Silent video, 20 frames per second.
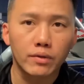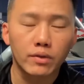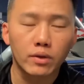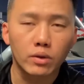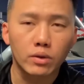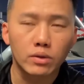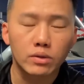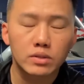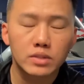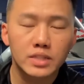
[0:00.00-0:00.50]

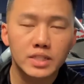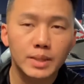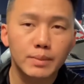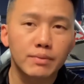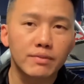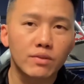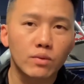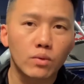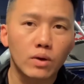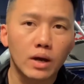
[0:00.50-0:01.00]
the
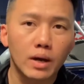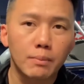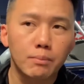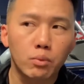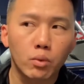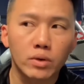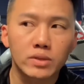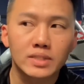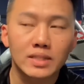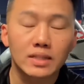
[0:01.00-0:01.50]
tip of the rod
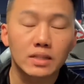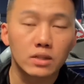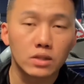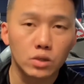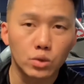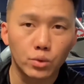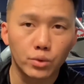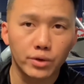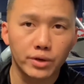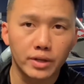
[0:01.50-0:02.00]
points at the
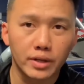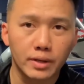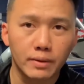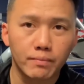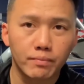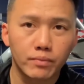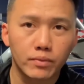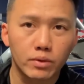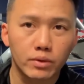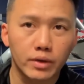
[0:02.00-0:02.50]
lure again,
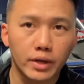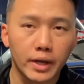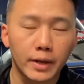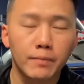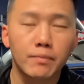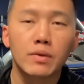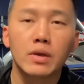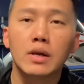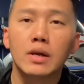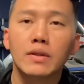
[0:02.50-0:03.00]

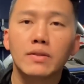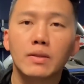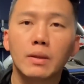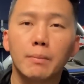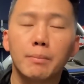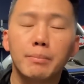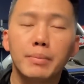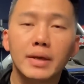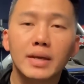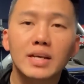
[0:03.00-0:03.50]
okay? The
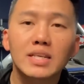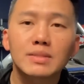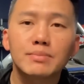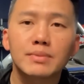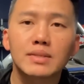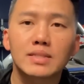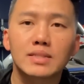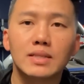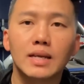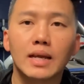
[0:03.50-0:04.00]
biggest
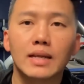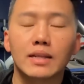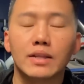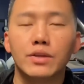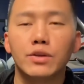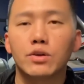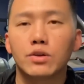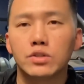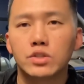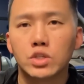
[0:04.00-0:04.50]
mistake that
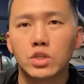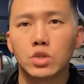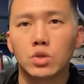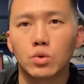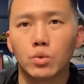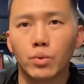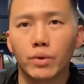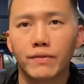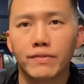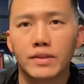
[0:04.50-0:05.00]
you could
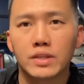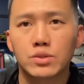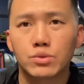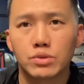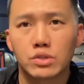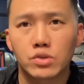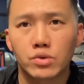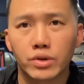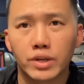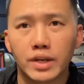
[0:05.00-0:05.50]
do with this
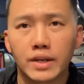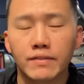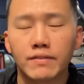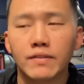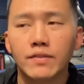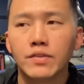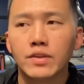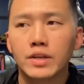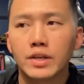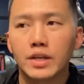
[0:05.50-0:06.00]
retrieve
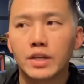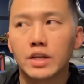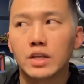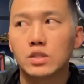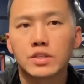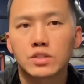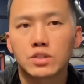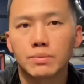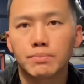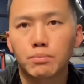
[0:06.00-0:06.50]

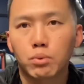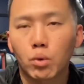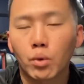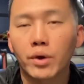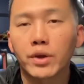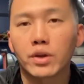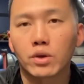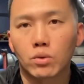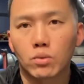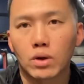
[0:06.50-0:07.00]
is to
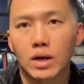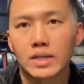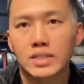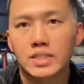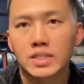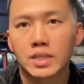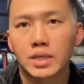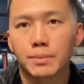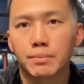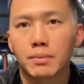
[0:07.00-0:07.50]
point your rod
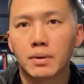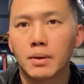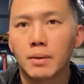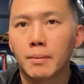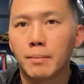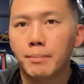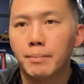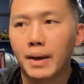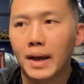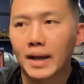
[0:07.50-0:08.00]
tip
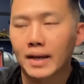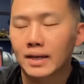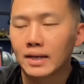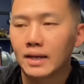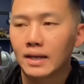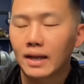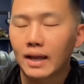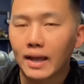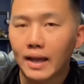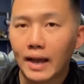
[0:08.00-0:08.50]
back
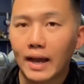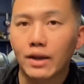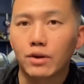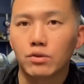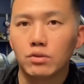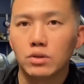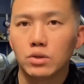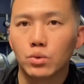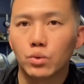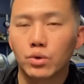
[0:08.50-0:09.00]
at
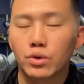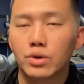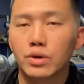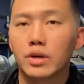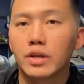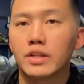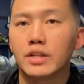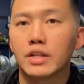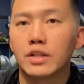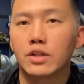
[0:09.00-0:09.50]
your lure,
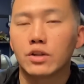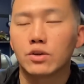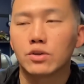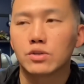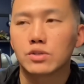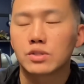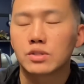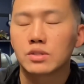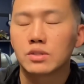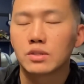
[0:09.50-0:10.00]
and then
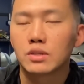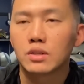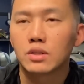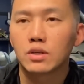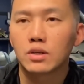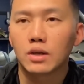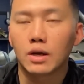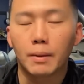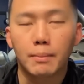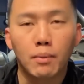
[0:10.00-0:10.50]
there's
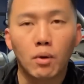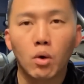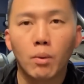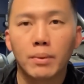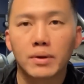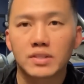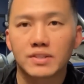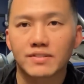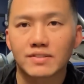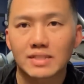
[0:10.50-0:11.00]
a whole
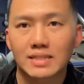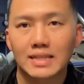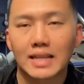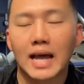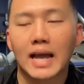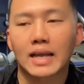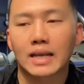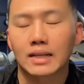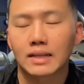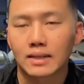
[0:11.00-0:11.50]
bunch of
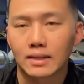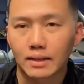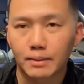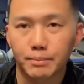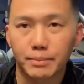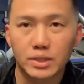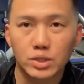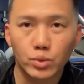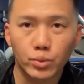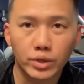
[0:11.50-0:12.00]
slack
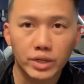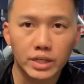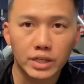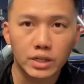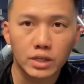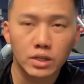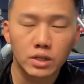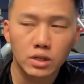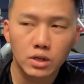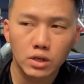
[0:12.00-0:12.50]
between